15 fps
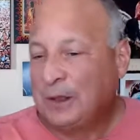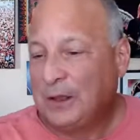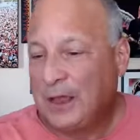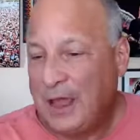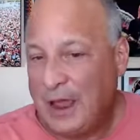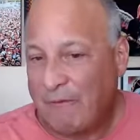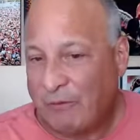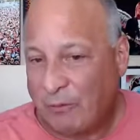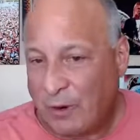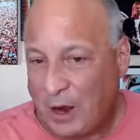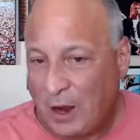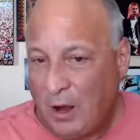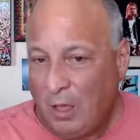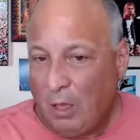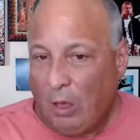
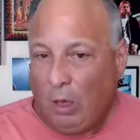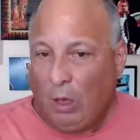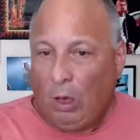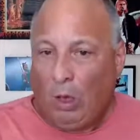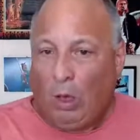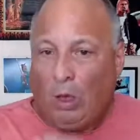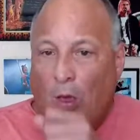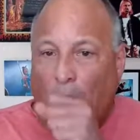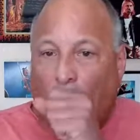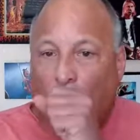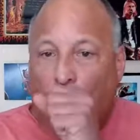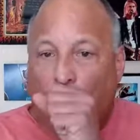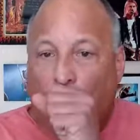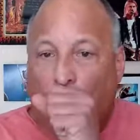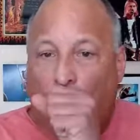everywhere.
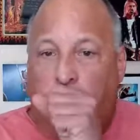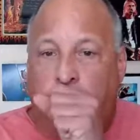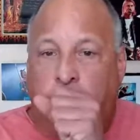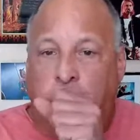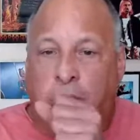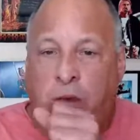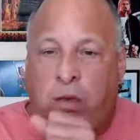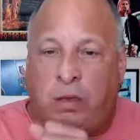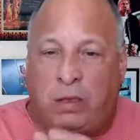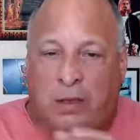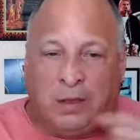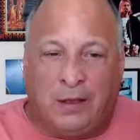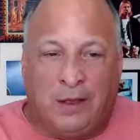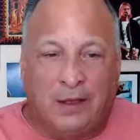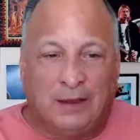
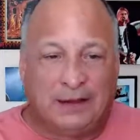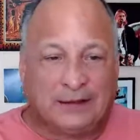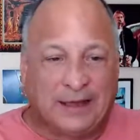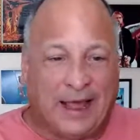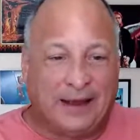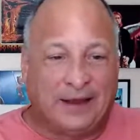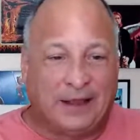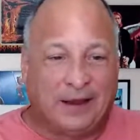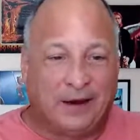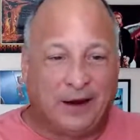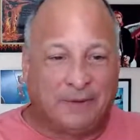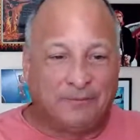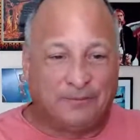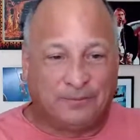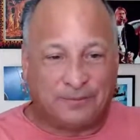Glad to hear
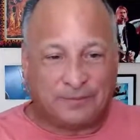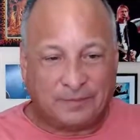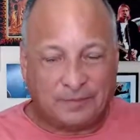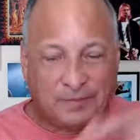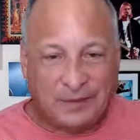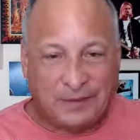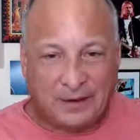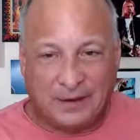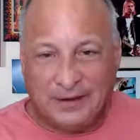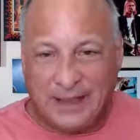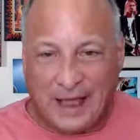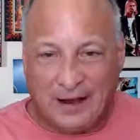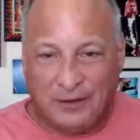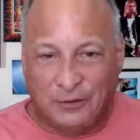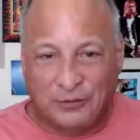it. You
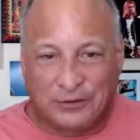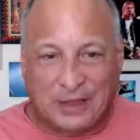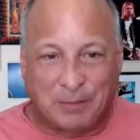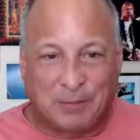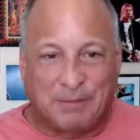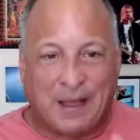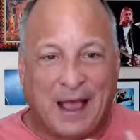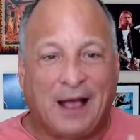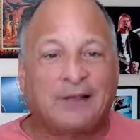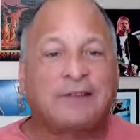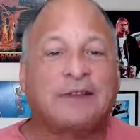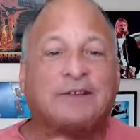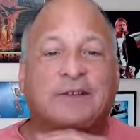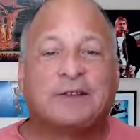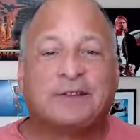got to lose a couple pounds.
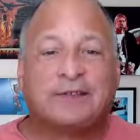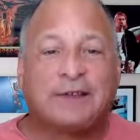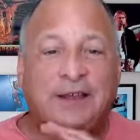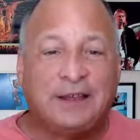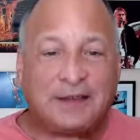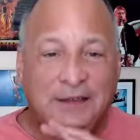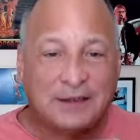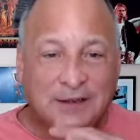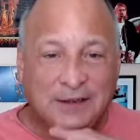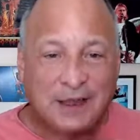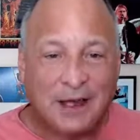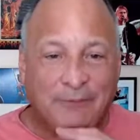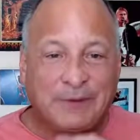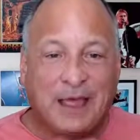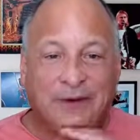As you can see,
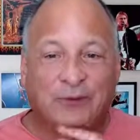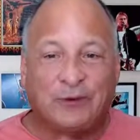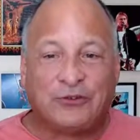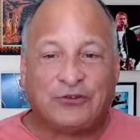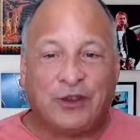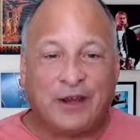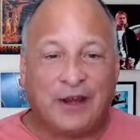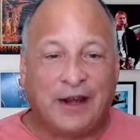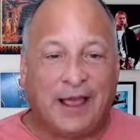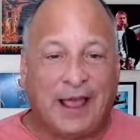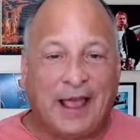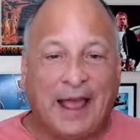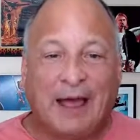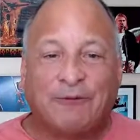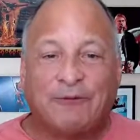I'm down to a chin and a
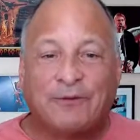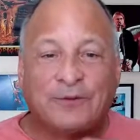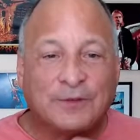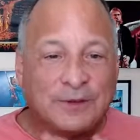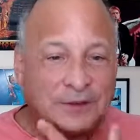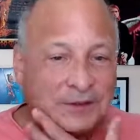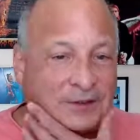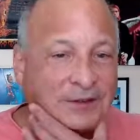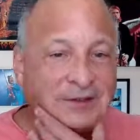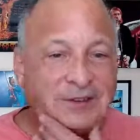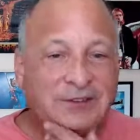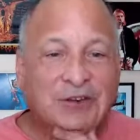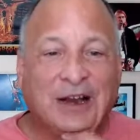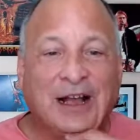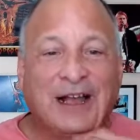half,
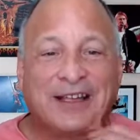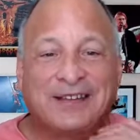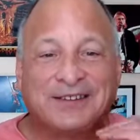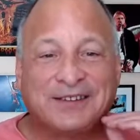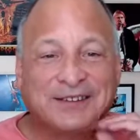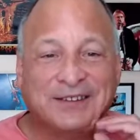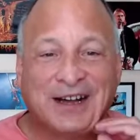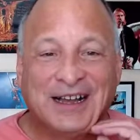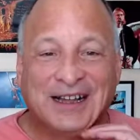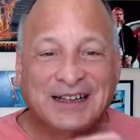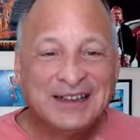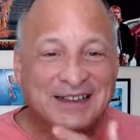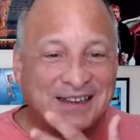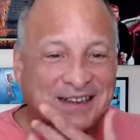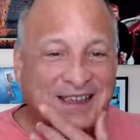trying to
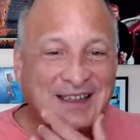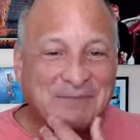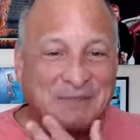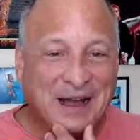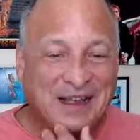keep my